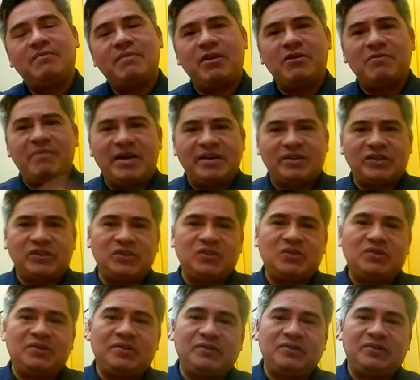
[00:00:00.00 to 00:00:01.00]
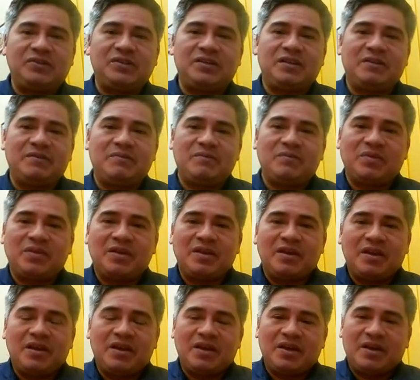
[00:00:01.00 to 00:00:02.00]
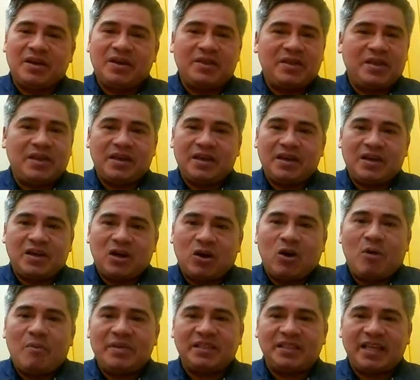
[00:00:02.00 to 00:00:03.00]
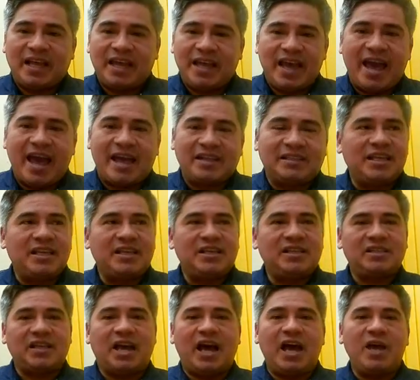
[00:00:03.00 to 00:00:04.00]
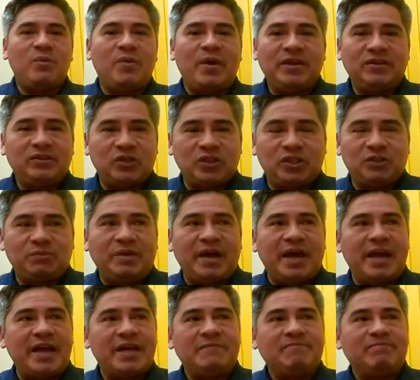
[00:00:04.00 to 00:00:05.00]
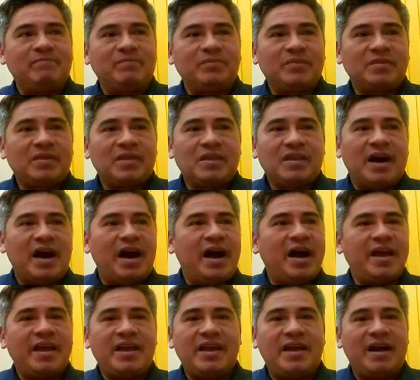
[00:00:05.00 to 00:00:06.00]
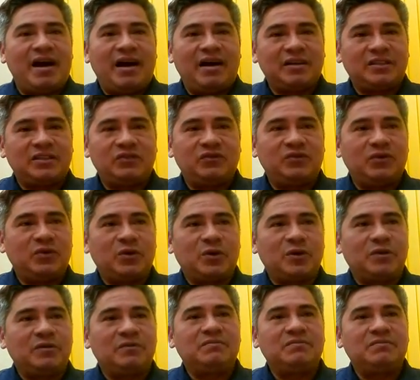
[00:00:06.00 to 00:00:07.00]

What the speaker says: Many of my students, the comments I get is, I went to Spain, I asked for,